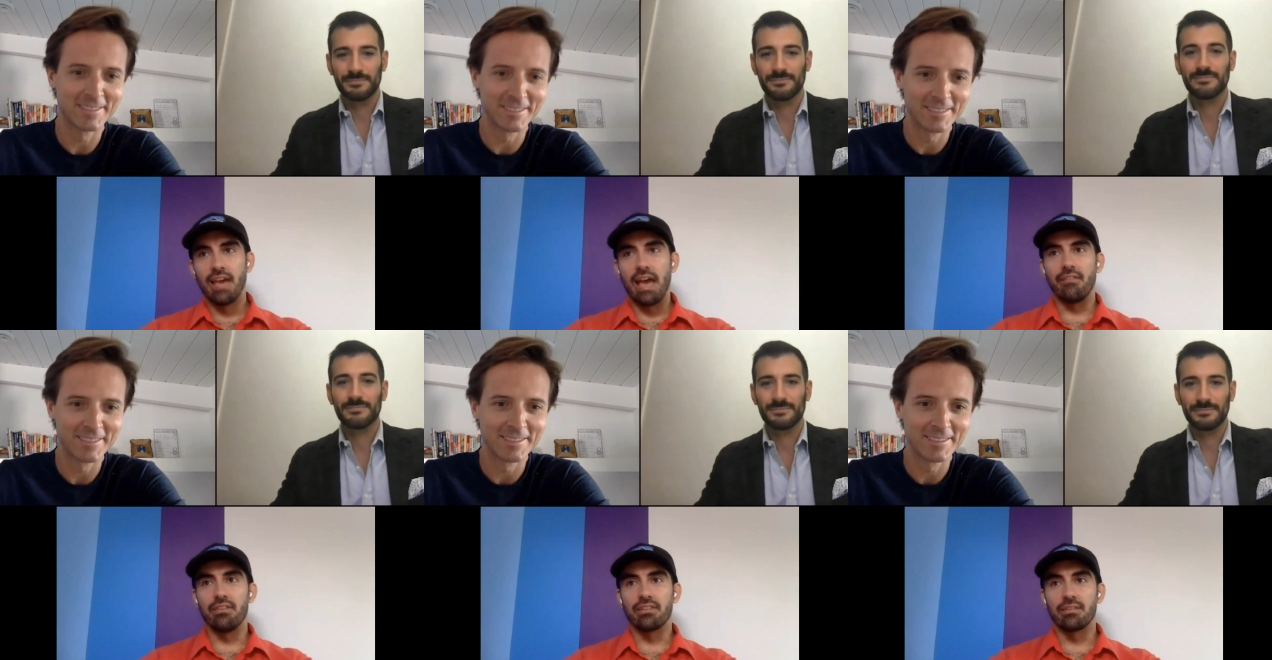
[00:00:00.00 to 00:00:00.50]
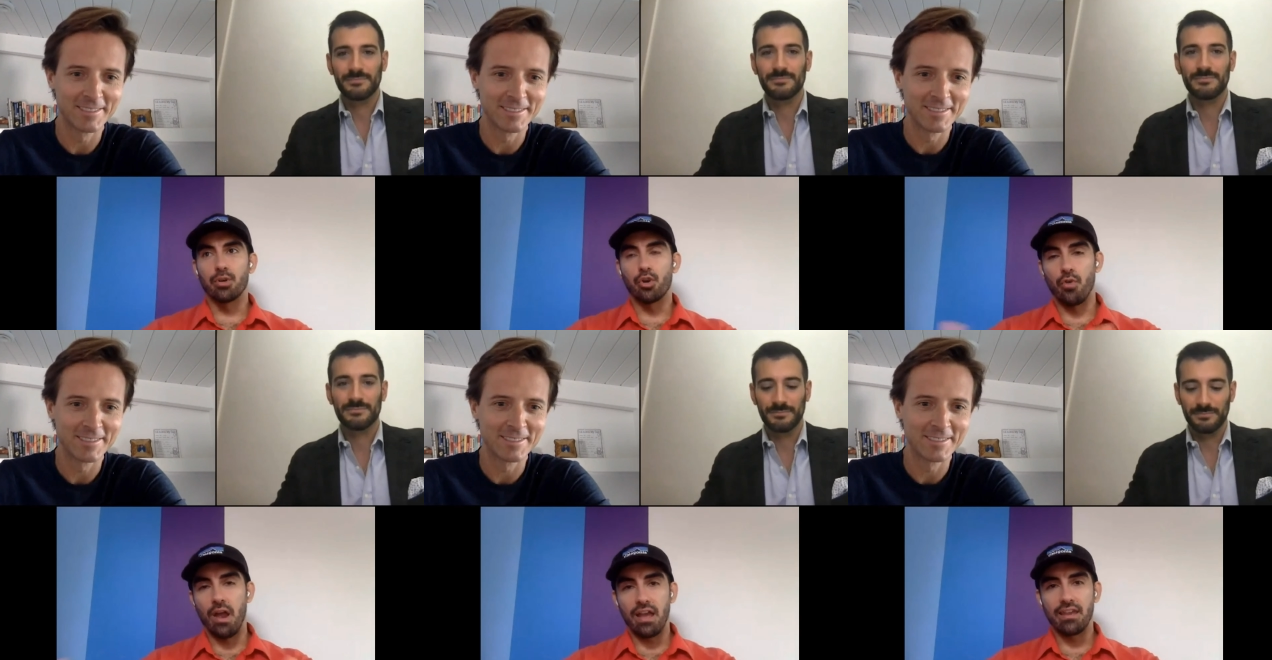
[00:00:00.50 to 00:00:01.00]
Speaker 1: having them
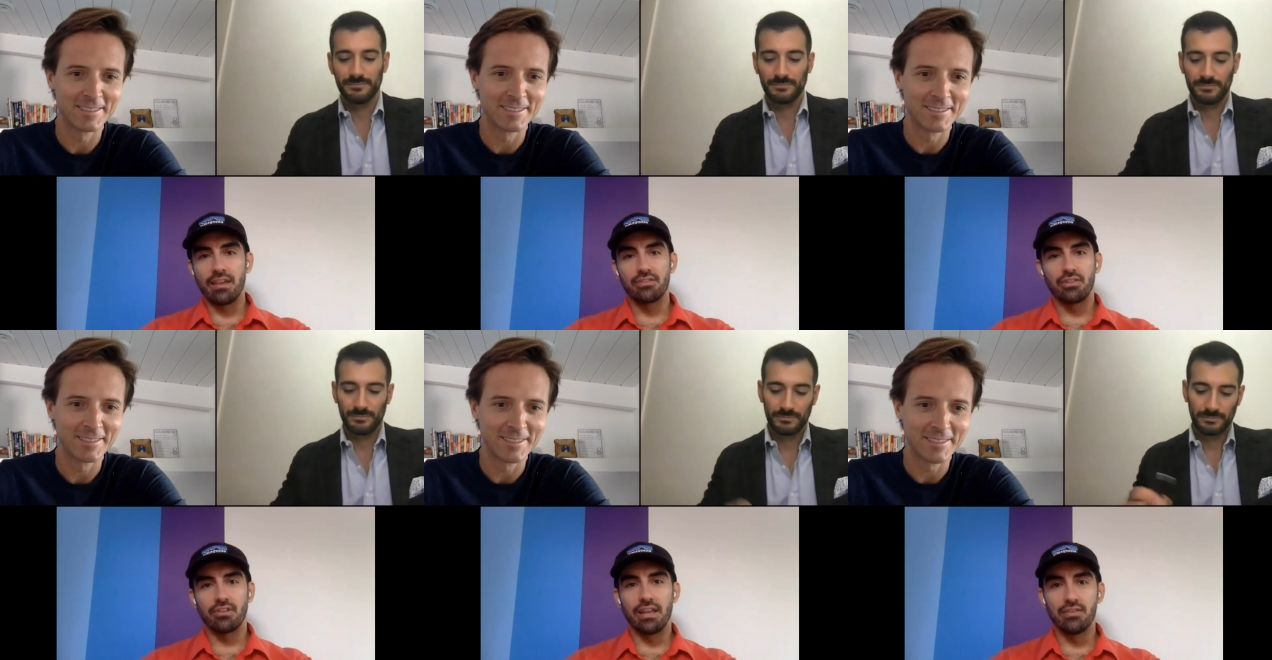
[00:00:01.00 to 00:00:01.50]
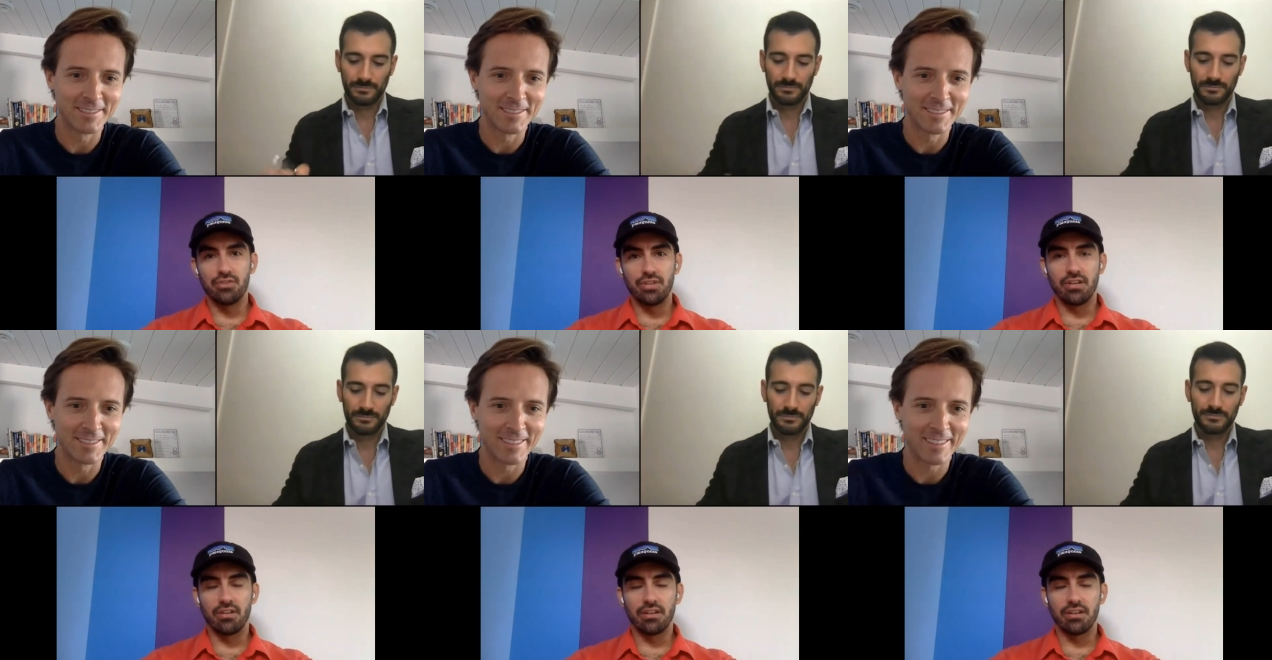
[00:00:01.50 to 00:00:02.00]
cry into your
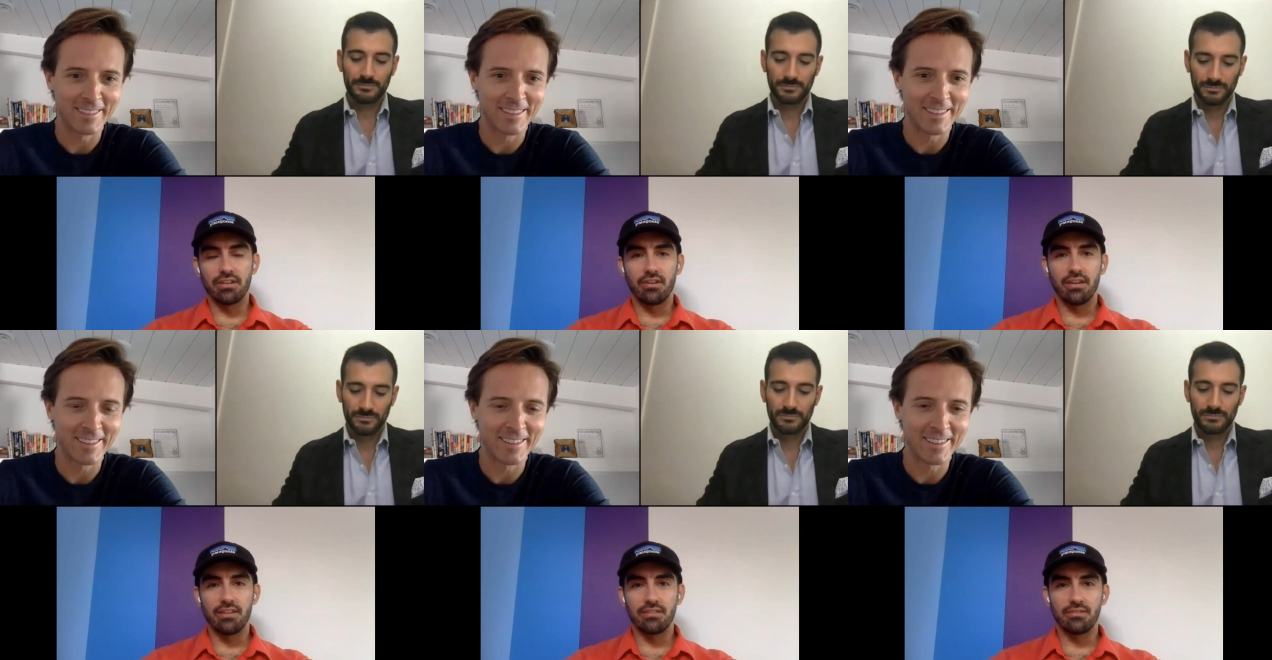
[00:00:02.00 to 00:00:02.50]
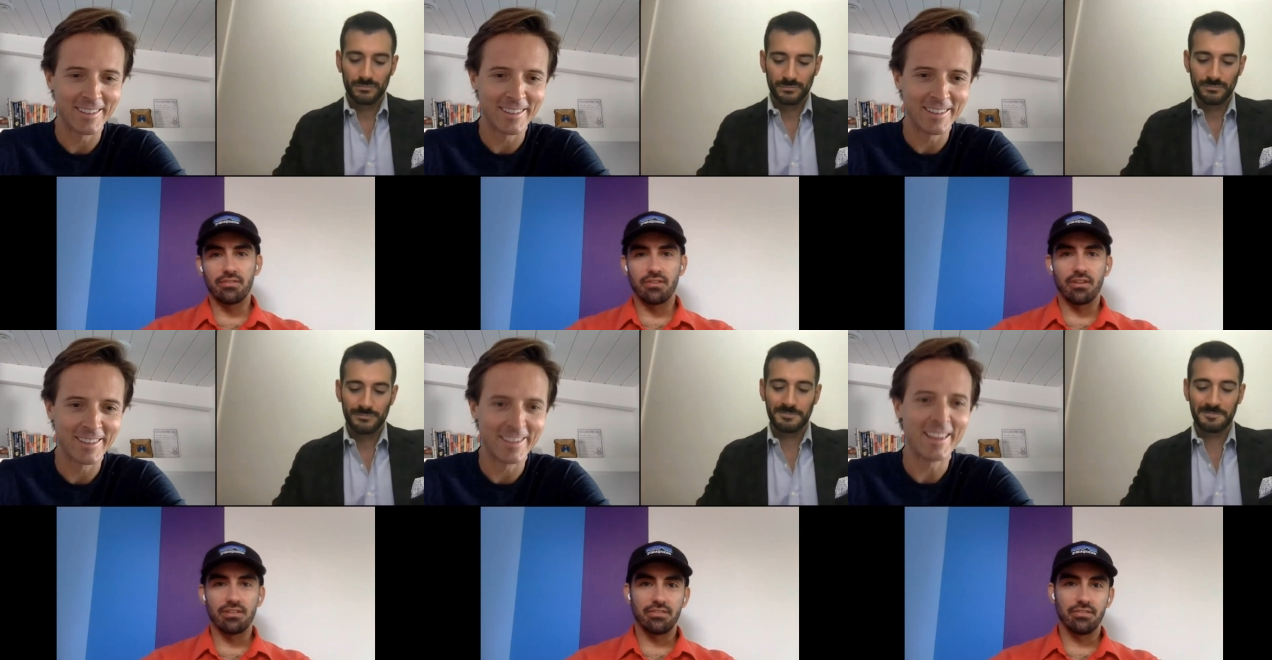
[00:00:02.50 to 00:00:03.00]
engineering degree as you
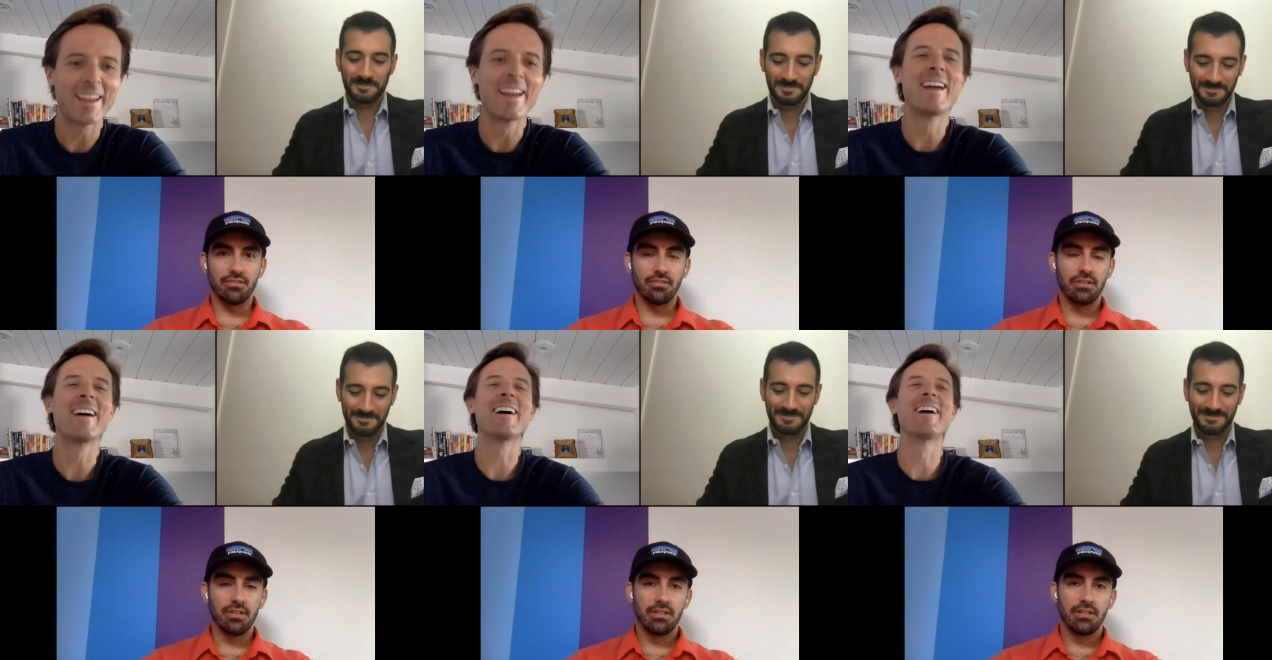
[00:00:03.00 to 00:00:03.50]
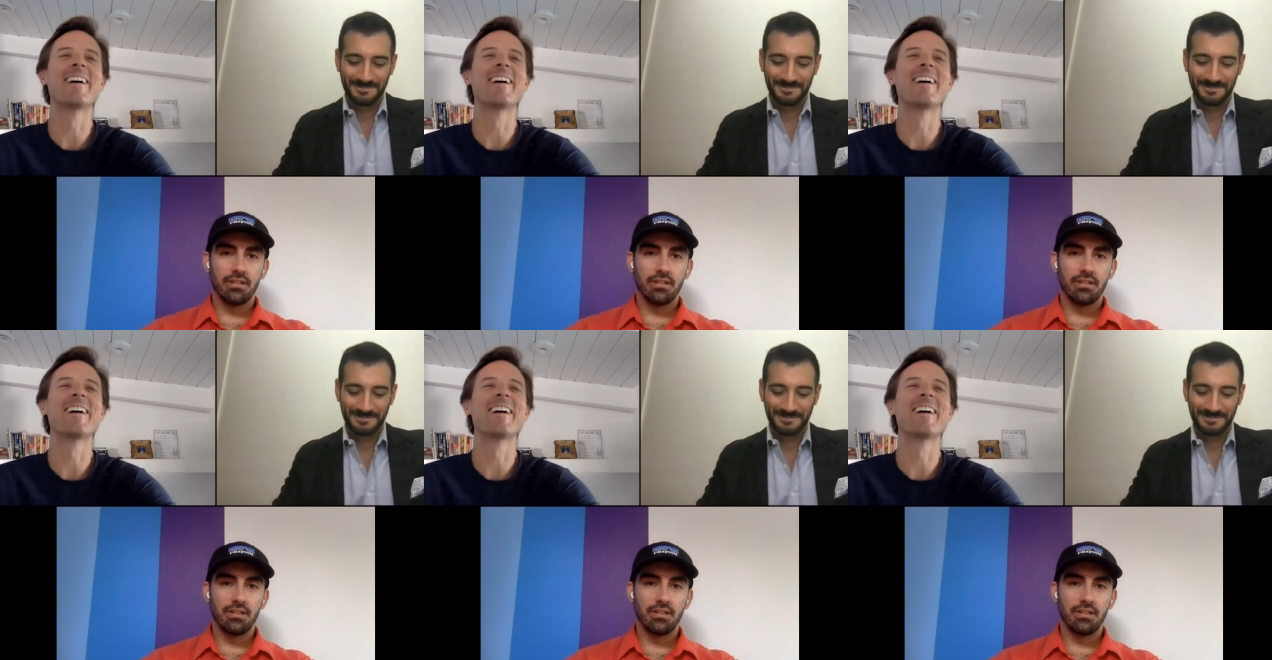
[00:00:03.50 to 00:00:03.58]
start to